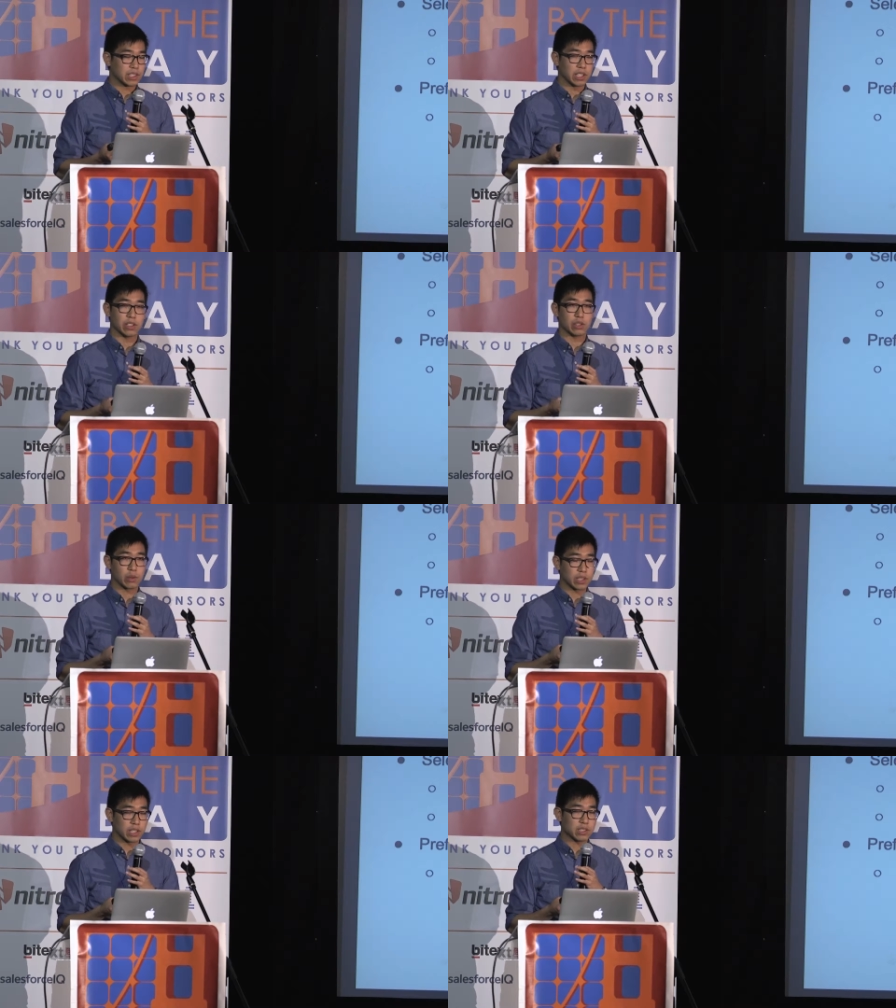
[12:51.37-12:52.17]
And
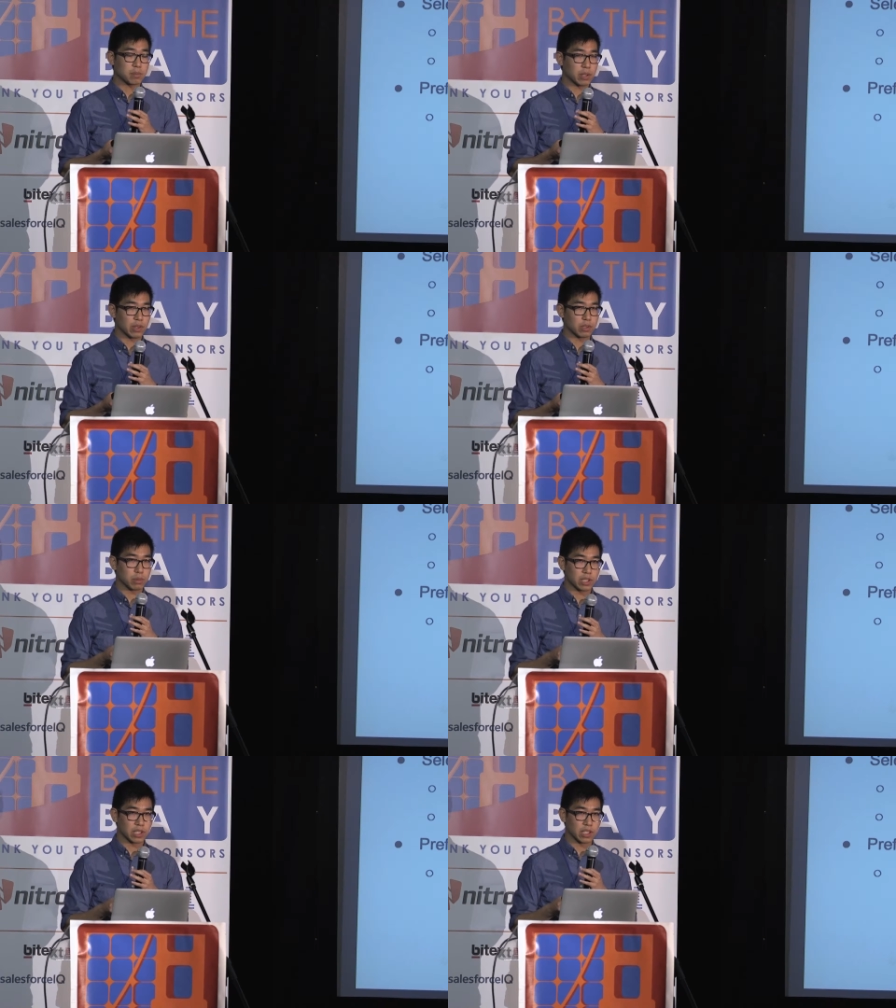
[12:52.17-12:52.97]
during these periods,
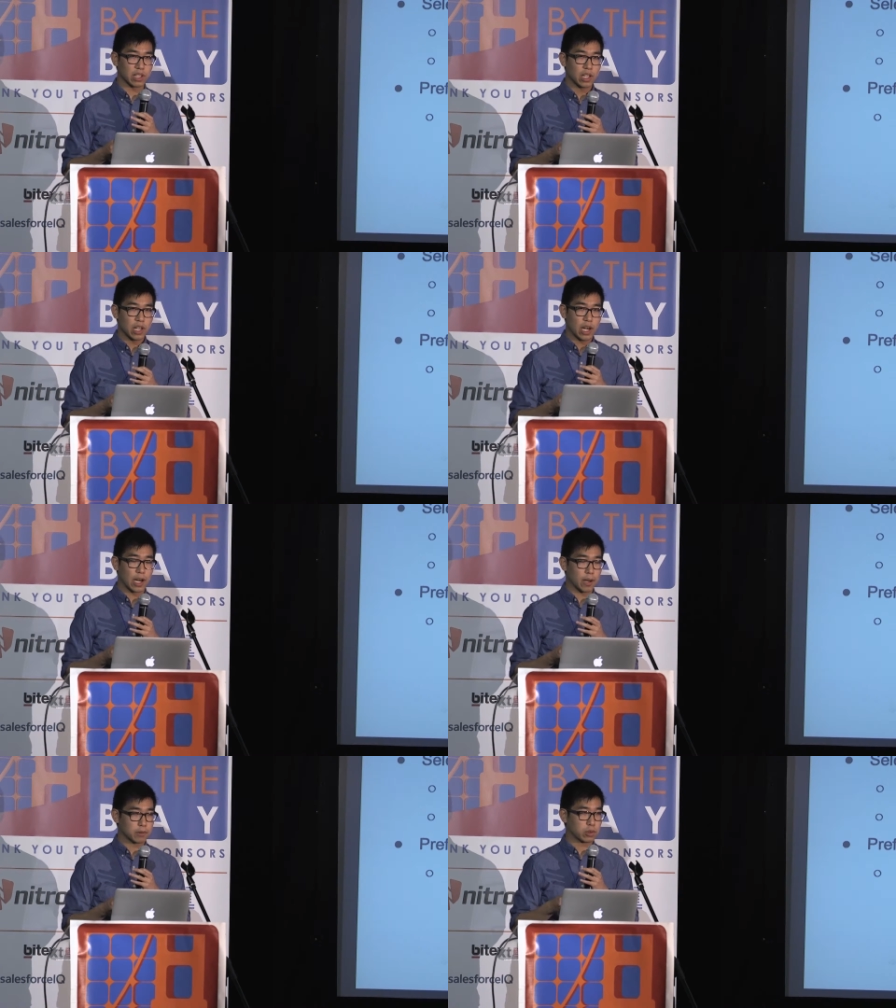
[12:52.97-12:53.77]
we can
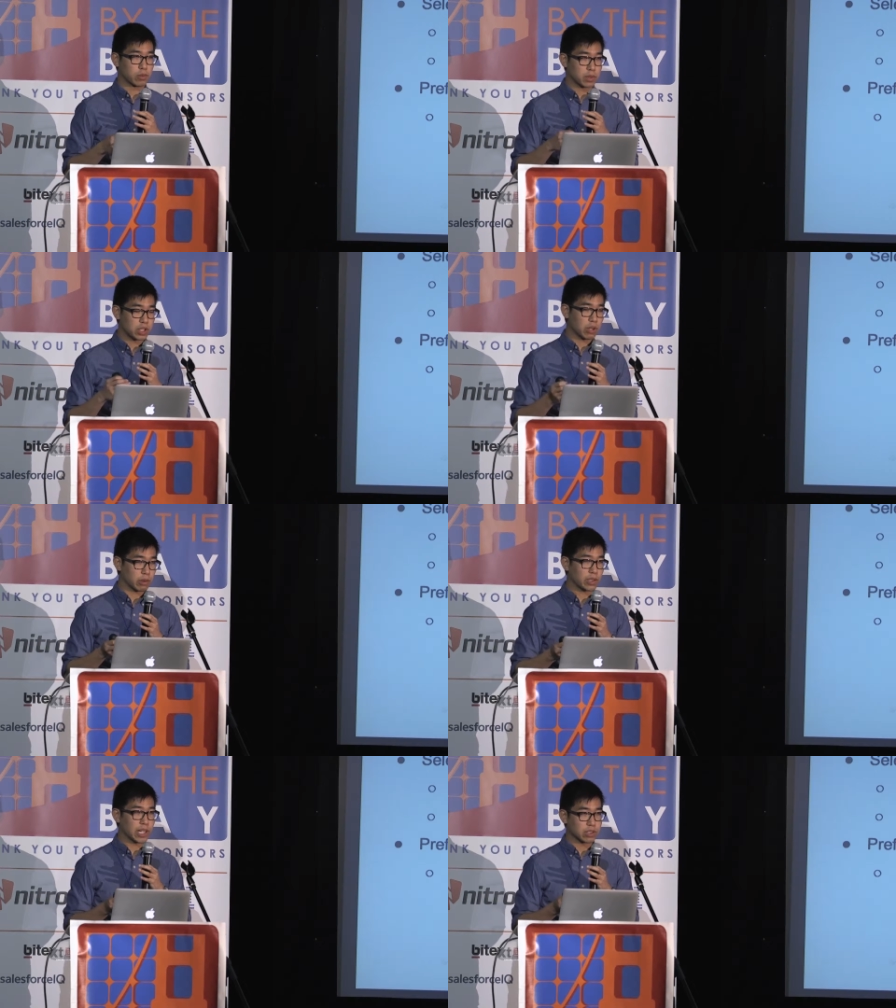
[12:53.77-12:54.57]
uh, sort of
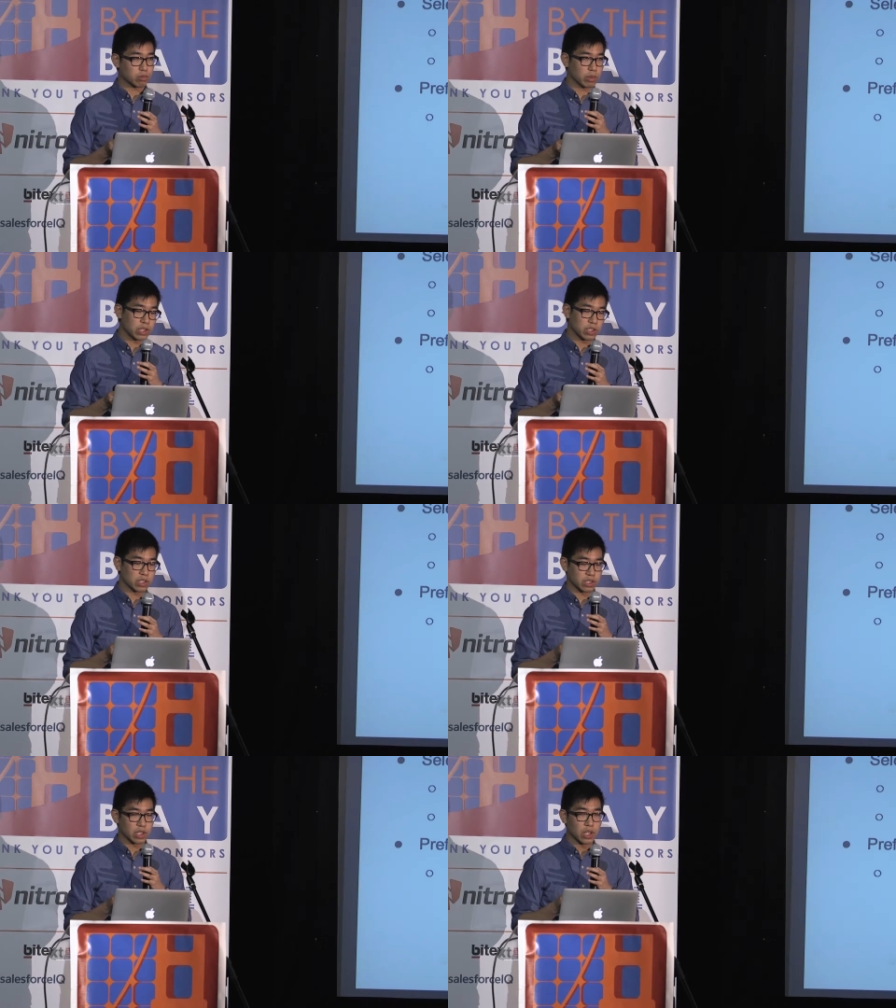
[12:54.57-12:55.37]
materialize
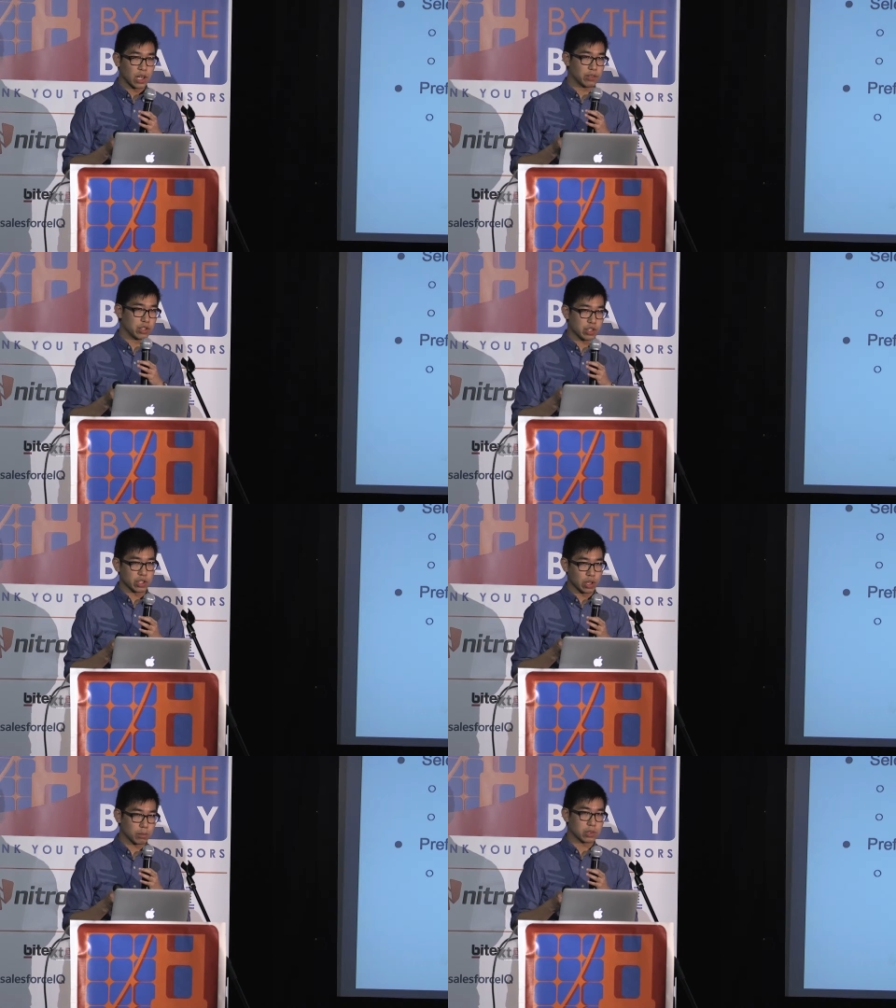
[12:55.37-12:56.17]
regions of the
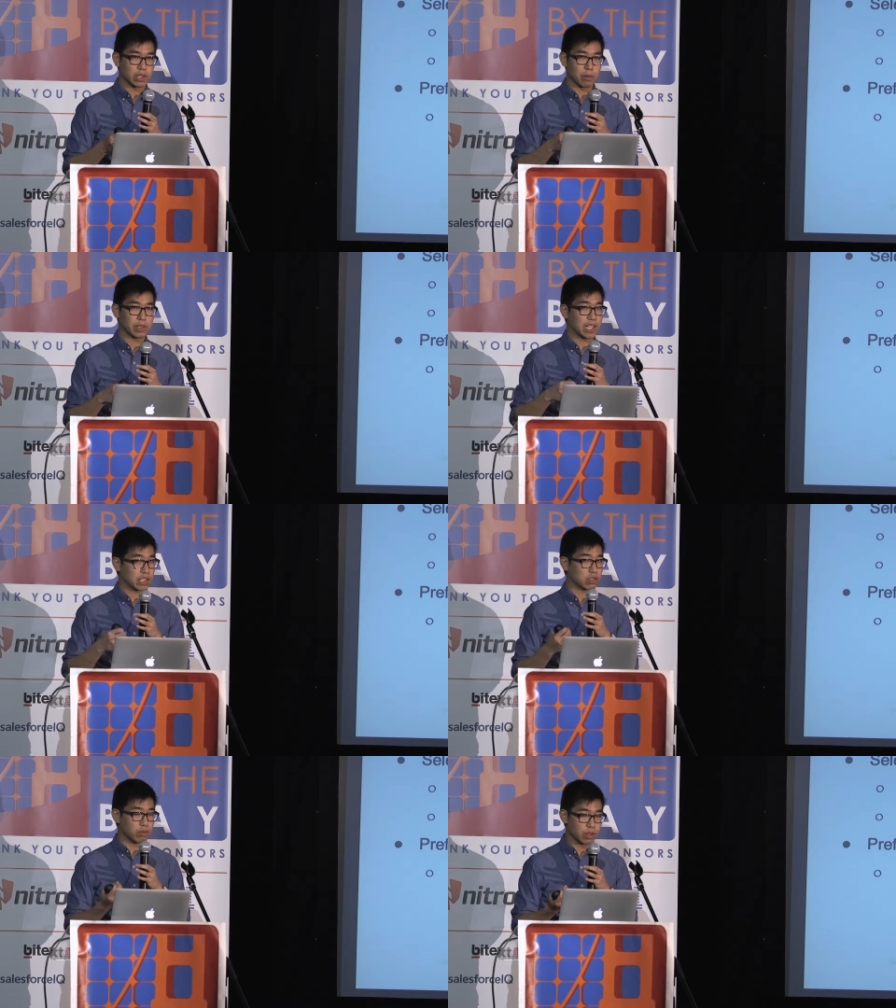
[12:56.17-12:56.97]
genome so that when they
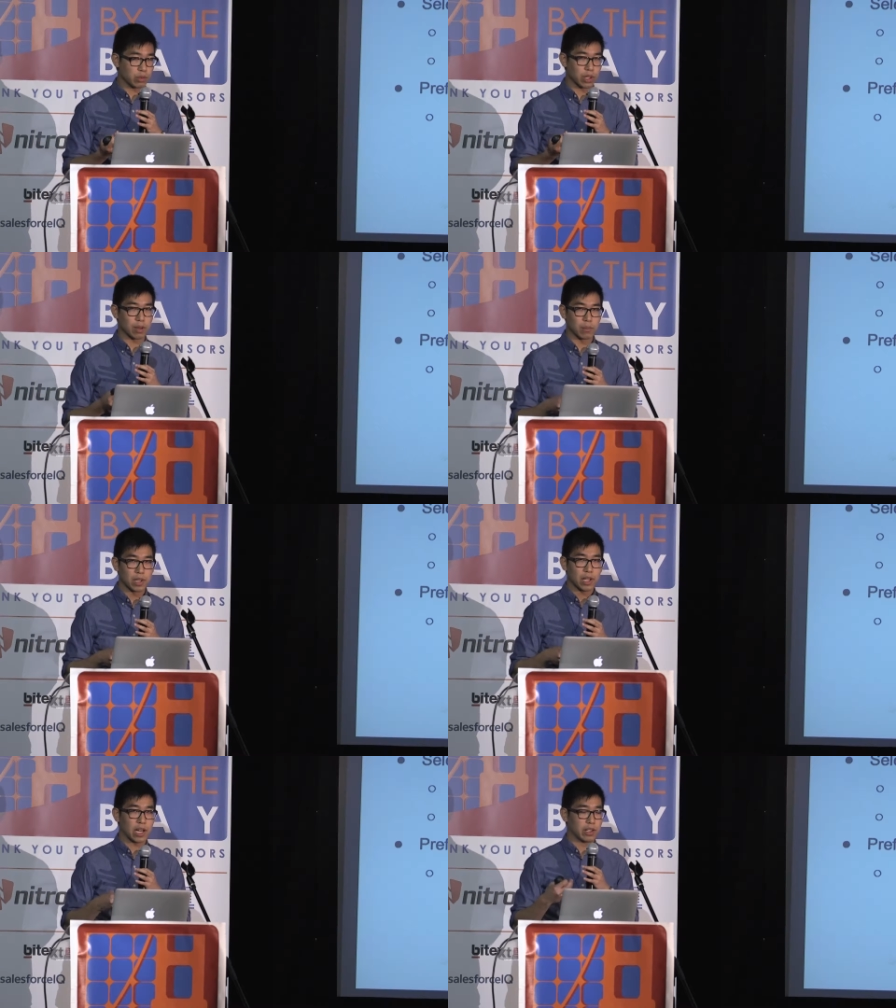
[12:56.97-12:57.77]
actually view them,
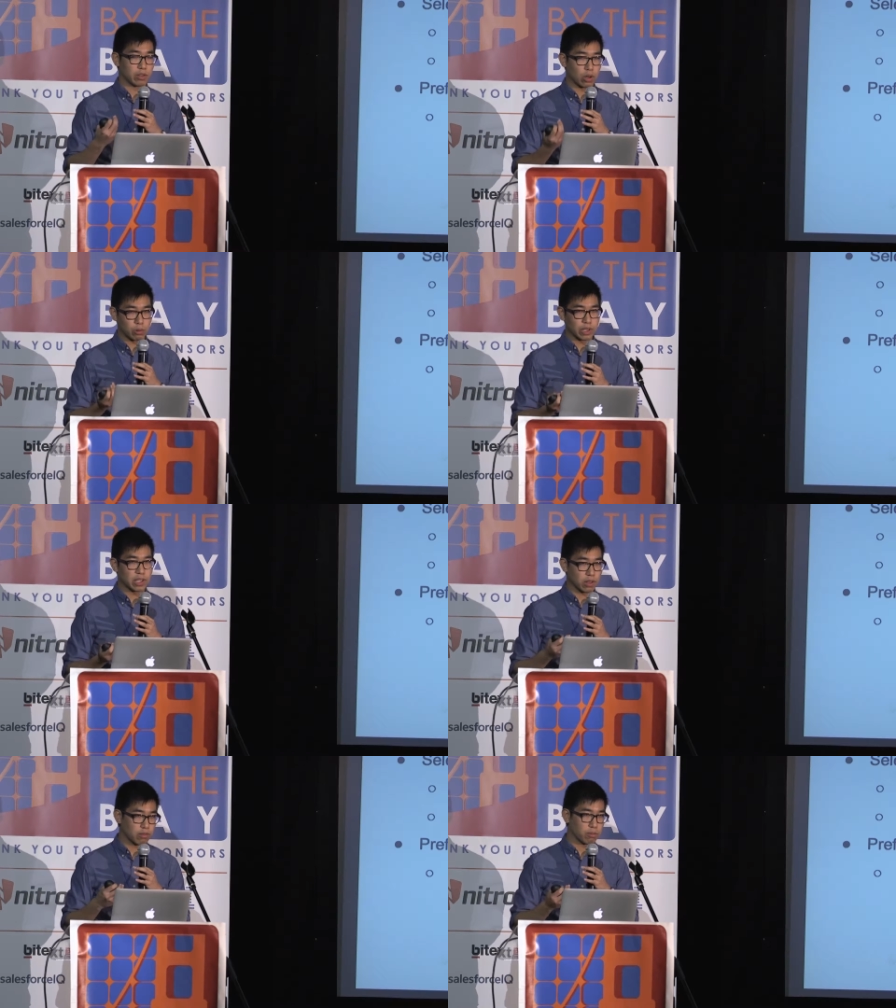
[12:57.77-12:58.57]
uh, they're already
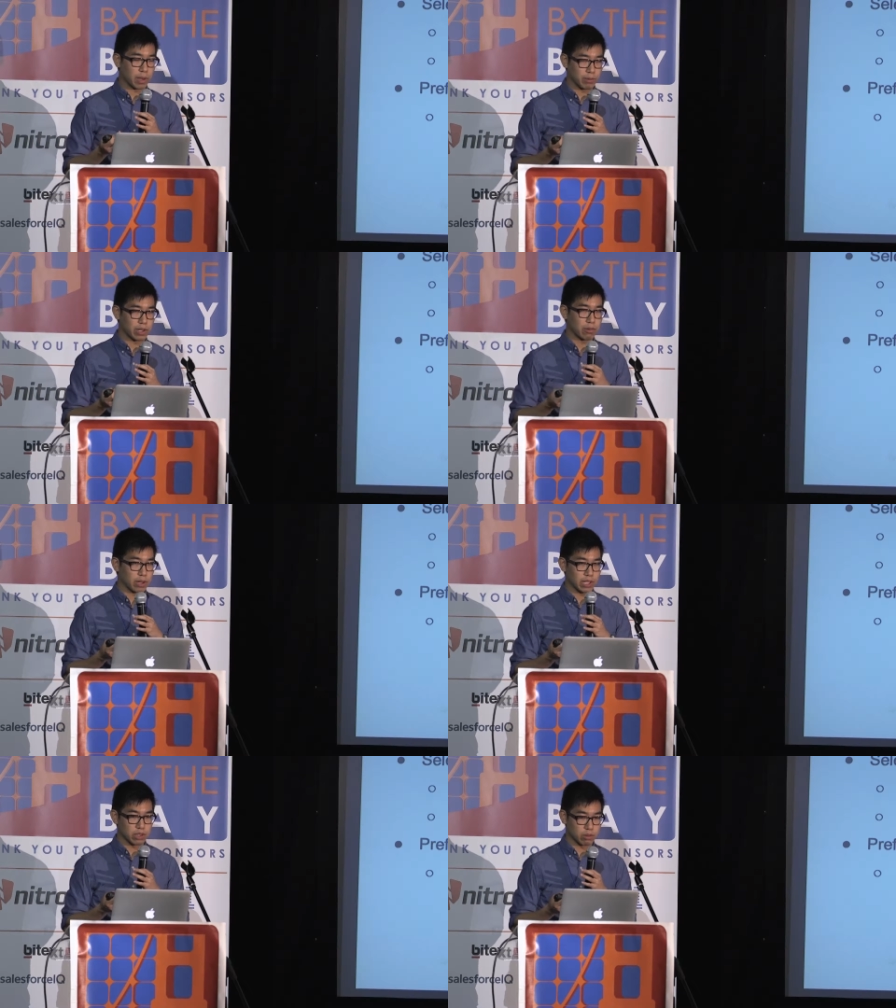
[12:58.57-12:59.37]
there in memory,
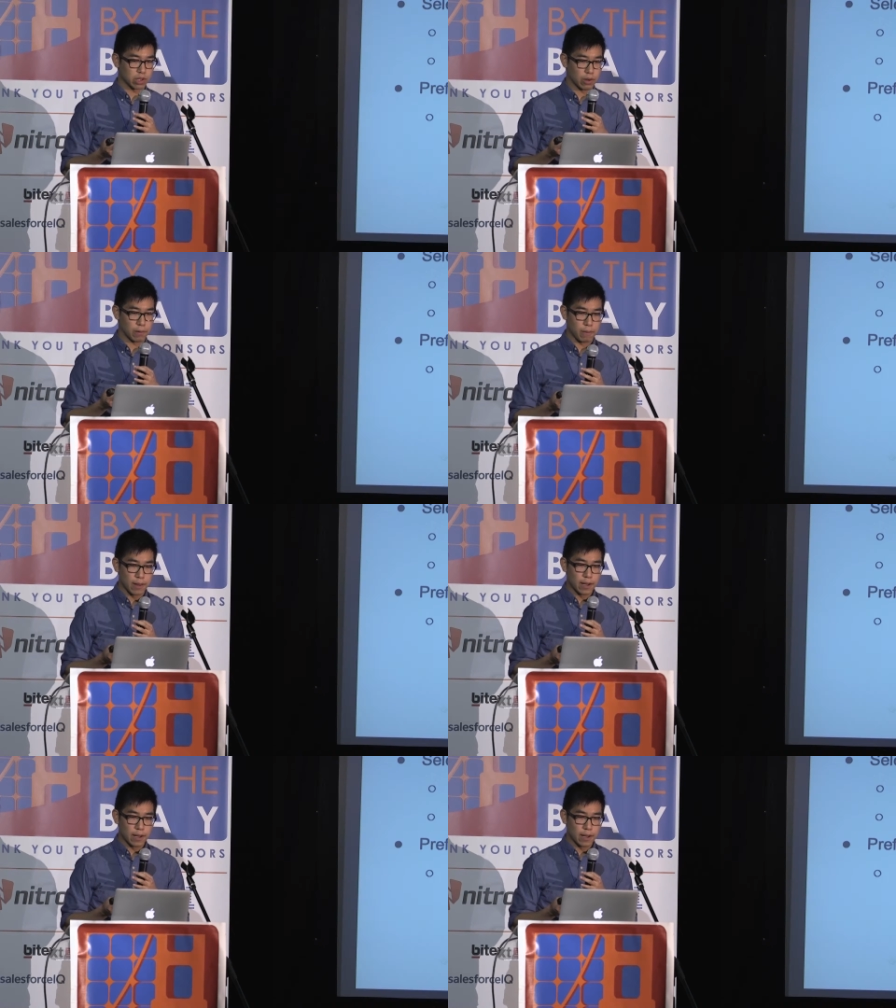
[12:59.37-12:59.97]
ready to return.